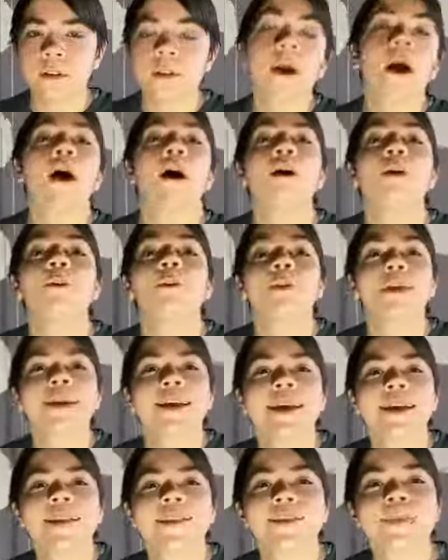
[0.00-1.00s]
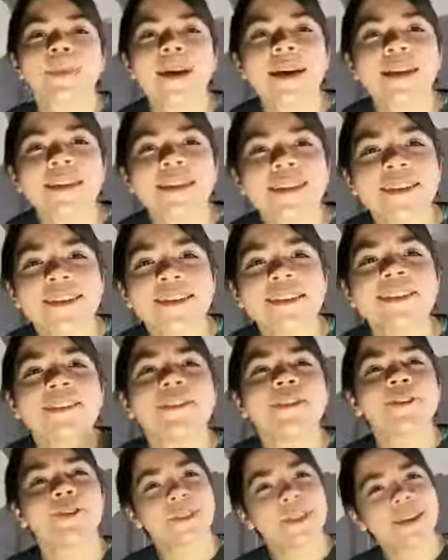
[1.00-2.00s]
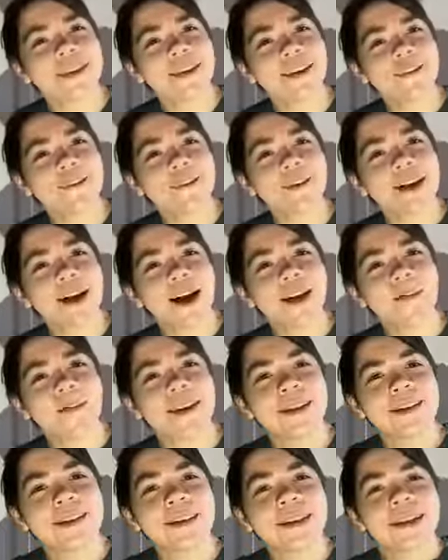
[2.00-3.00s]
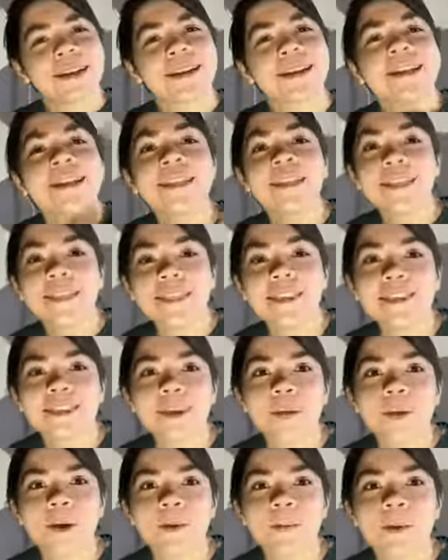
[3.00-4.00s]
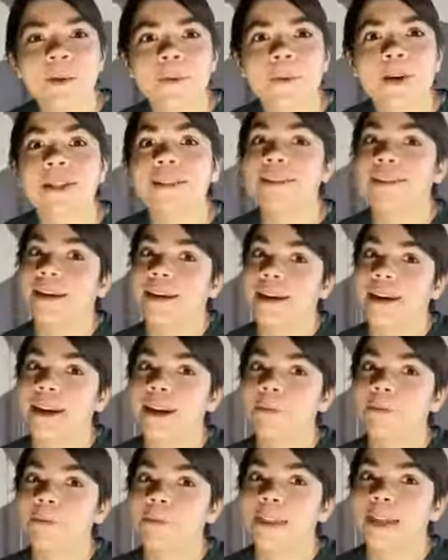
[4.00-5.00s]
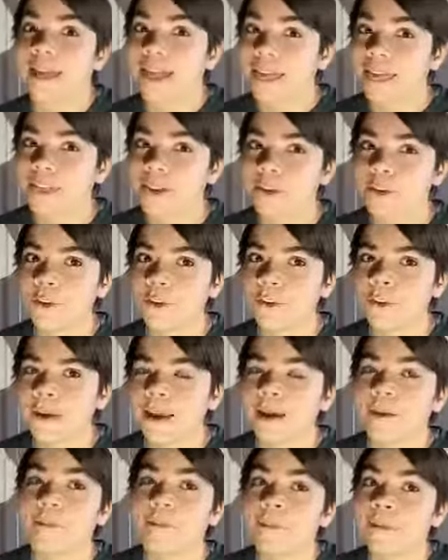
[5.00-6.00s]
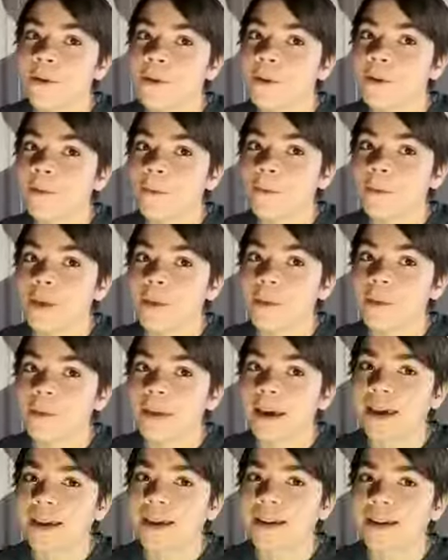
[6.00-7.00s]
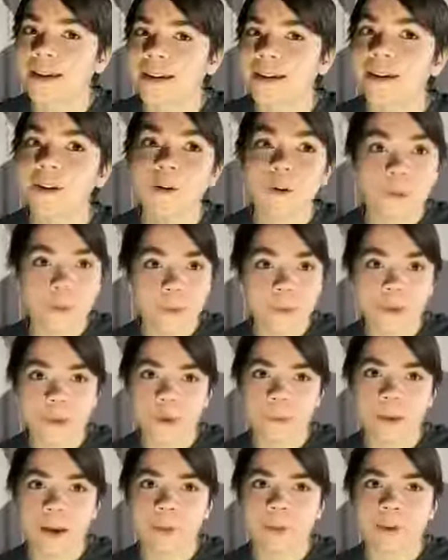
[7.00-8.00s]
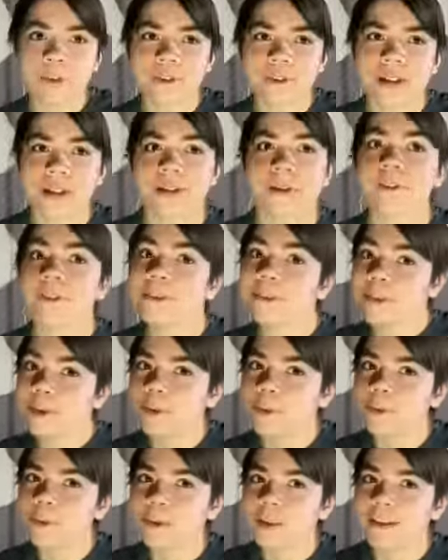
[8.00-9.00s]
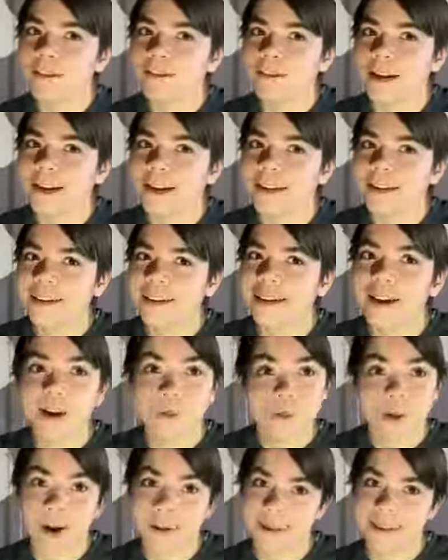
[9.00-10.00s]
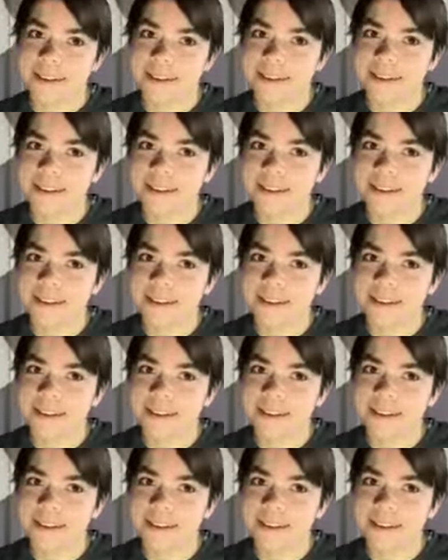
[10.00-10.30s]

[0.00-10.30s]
Oh, yes, Ballard Institute. Thank you for commenting. This upcoming Wednesday, April 8th, 2 p.m. Meet me back here. We'll do paper shadows. It'll be really fun. I promise.